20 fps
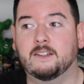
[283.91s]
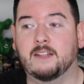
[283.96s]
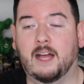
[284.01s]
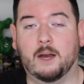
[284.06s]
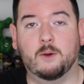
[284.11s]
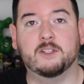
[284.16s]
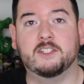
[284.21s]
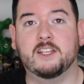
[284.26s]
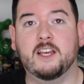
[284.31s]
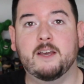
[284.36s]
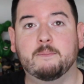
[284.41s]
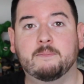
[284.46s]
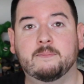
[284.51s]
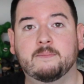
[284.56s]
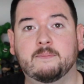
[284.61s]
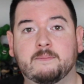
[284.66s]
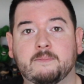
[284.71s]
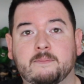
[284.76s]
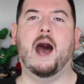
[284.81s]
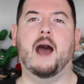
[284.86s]
That was him.
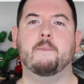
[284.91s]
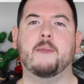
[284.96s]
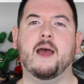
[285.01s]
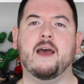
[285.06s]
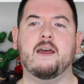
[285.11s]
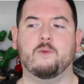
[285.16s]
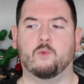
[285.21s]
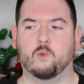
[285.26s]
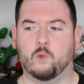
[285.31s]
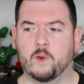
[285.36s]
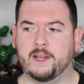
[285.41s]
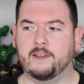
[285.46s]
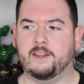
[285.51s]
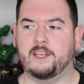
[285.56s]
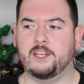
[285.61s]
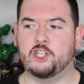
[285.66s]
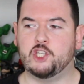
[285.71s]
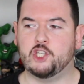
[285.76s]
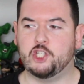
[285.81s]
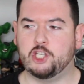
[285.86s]
I'm not
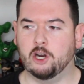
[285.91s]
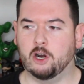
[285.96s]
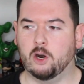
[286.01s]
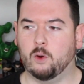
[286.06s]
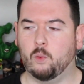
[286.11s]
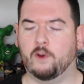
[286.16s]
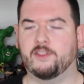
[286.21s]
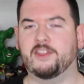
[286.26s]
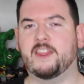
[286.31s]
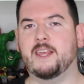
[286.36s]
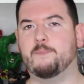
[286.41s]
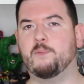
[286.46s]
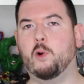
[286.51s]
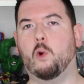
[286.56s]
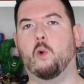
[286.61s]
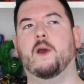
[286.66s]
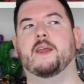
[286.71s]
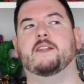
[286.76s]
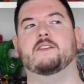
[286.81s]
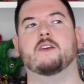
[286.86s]
really sure what the
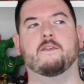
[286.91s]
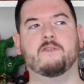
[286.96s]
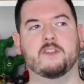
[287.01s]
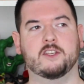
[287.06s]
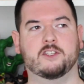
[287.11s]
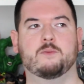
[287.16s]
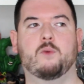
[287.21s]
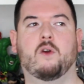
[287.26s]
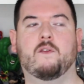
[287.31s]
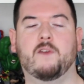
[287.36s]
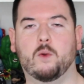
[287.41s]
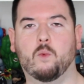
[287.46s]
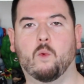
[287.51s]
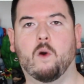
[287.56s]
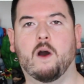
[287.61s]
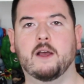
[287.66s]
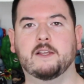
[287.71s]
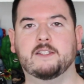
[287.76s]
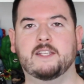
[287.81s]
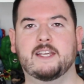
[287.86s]
point of this movie
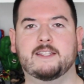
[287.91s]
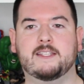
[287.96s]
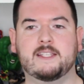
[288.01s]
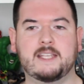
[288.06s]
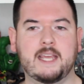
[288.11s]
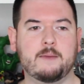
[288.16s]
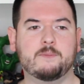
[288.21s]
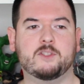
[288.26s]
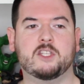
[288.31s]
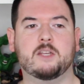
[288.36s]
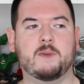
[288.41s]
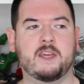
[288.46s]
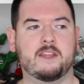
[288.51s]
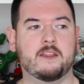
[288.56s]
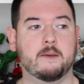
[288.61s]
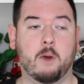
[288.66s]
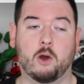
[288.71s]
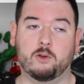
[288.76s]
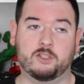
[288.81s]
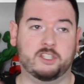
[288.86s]
was. It seems to be
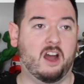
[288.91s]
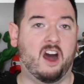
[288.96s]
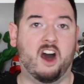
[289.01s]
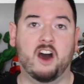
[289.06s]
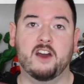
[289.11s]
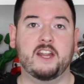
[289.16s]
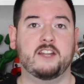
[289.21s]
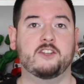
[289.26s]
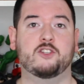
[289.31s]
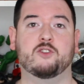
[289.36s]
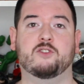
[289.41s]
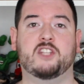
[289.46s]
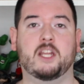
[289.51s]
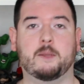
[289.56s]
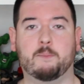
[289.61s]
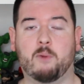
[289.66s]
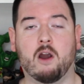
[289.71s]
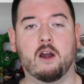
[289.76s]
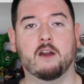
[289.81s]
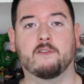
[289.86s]
the most
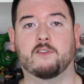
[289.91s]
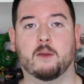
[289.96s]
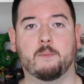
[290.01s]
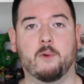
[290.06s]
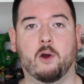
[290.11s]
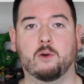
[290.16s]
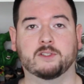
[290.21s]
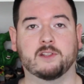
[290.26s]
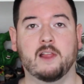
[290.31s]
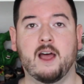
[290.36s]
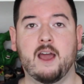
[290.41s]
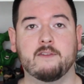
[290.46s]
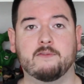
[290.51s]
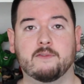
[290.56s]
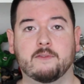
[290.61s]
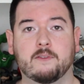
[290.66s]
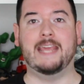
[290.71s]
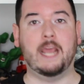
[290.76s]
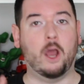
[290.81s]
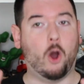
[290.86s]
uninteresting part of Capone's life.
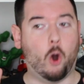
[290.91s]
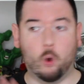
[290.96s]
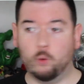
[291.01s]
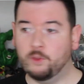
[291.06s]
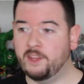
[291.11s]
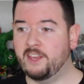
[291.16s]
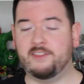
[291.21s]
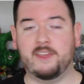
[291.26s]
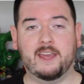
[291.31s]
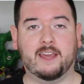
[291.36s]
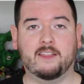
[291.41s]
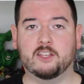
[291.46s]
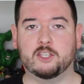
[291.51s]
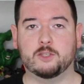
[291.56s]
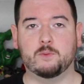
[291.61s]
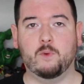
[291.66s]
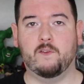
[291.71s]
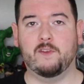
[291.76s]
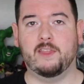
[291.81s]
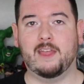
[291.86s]
The only thing in
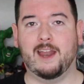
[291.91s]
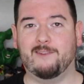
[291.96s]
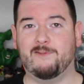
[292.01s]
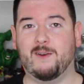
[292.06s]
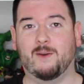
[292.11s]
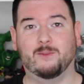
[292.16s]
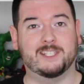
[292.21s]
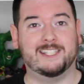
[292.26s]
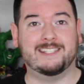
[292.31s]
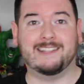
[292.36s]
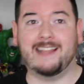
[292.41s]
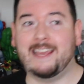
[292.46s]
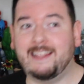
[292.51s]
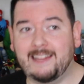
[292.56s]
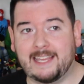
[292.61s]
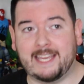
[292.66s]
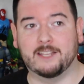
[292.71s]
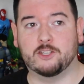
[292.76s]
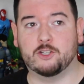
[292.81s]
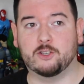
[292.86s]
this movie that I found
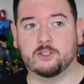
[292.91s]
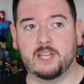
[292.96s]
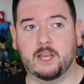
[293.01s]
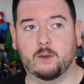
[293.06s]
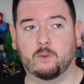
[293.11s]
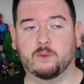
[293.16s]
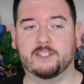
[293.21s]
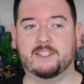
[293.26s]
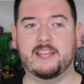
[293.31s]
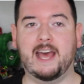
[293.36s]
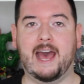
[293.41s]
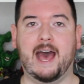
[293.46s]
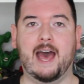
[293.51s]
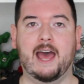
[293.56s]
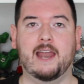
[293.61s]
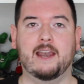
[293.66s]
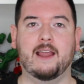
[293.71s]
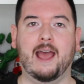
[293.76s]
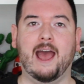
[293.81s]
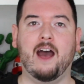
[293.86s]
slightly interesting was
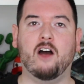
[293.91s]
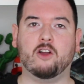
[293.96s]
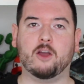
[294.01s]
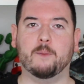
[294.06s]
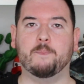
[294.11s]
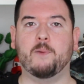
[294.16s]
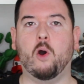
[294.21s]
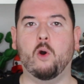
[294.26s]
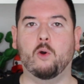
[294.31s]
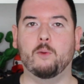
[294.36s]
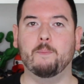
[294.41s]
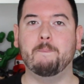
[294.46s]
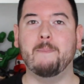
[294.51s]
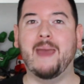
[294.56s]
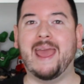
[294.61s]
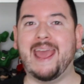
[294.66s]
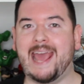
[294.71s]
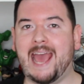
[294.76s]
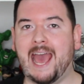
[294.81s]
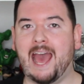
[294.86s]
that Al Capone
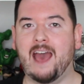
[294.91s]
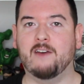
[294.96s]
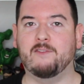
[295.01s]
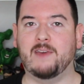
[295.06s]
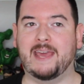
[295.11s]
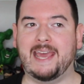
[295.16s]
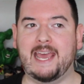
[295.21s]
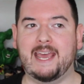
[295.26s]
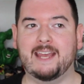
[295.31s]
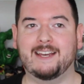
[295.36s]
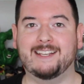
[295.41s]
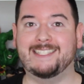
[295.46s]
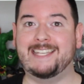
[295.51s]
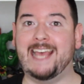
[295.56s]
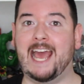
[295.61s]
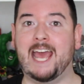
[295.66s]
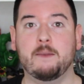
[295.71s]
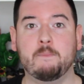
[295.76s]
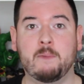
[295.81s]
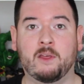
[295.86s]
may have hid
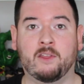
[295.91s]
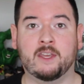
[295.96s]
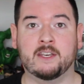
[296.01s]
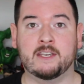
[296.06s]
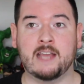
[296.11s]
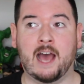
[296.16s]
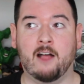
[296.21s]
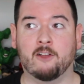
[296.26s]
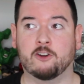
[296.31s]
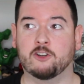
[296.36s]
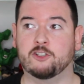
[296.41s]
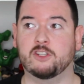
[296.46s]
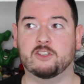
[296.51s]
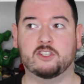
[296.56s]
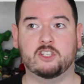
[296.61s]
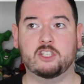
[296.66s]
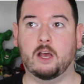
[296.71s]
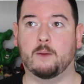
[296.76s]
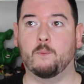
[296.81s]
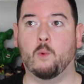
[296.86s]
$10 million
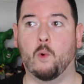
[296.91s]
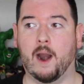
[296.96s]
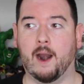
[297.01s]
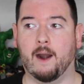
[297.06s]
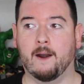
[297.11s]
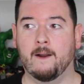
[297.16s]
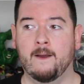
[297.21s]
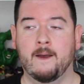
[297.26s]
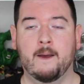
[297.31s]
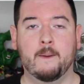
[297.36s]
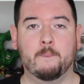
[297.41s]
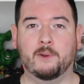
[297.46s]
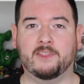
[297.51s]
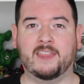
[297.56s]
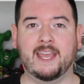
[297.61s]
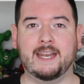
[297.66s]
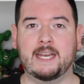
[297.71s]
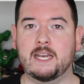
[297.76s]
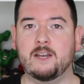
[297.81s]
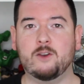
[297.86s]
somewhere. but
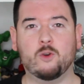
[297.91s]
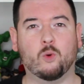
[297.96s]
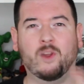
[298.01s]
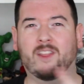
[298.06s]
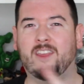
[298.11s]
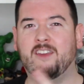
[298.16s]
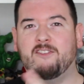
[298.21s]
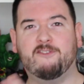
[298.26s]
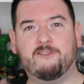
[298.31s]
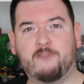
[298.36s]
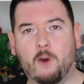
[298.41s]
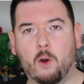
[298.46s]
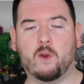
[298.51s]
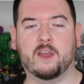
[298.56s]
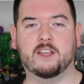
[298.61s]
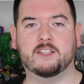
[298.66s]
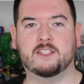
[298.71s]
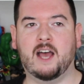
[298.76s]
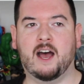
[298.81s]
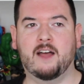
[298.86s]
they didn't really
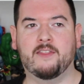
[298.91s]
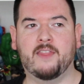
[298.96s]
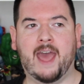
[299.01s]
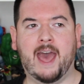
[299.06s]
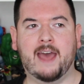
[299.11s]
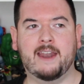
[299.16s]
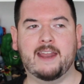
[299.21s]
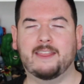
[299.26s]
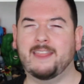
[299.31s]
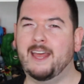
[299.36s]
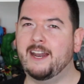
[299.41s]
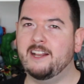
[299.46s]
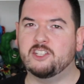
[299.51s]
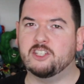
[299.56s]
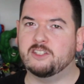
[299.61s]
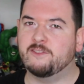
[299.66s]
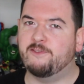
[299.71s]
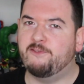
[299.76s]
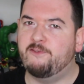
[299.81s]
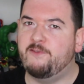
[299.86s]
focus on that, and then it
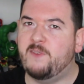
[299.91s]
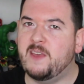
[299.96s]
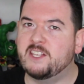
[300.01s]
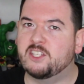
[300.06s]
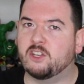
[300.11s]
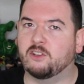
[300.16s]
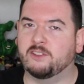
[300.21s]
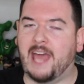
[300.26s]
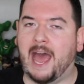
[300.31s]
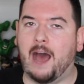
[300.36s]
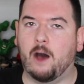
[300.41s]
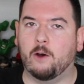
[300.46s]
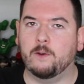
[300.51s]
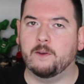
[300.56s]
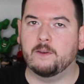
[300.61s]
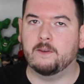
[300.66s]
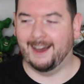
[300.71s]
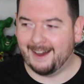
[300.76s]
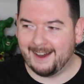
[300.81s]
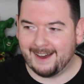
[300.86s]
just fizzled out.
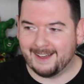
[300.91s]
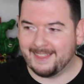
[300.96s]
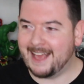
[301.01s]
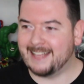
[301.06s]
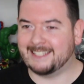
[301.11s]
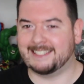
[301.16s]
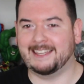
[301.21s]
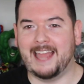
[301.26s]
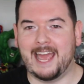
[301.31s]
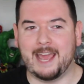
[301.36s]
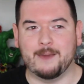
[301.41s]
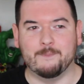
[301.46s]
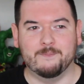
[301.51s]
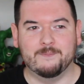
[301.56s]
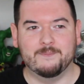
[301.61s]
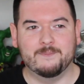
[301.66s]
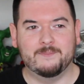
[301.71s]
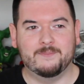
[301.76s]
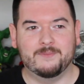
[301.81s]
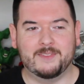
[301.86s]
That's lame.